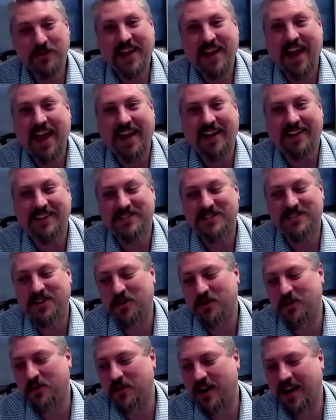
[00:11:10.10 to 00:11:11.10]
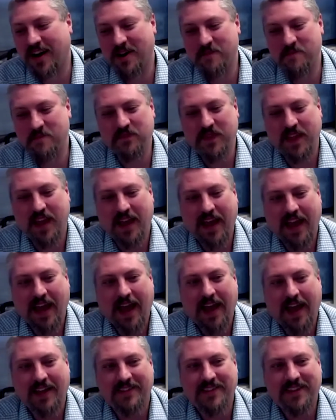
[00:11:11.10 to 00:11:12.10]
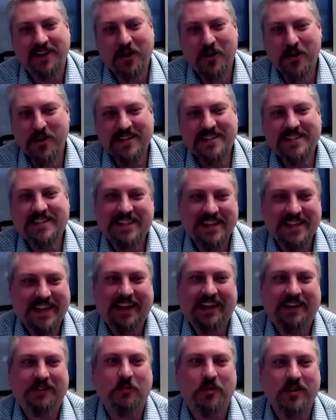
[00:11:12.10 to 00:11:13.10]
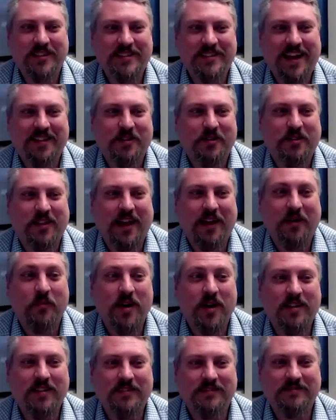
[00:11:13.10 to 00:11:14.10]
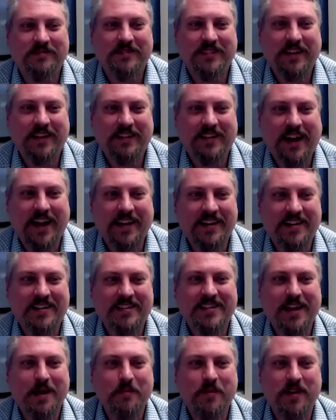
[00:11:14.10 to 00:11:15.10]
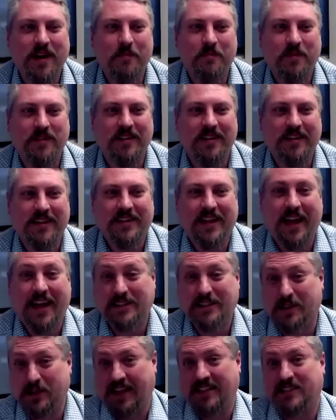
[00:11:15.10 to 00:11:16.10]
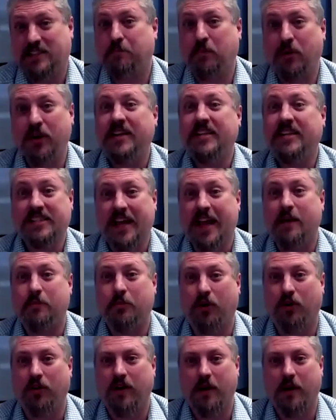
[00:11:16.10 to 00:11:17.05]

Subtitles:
can. So the current scene, what does that look like? Well, kind of to sum it up, it's pretty stable.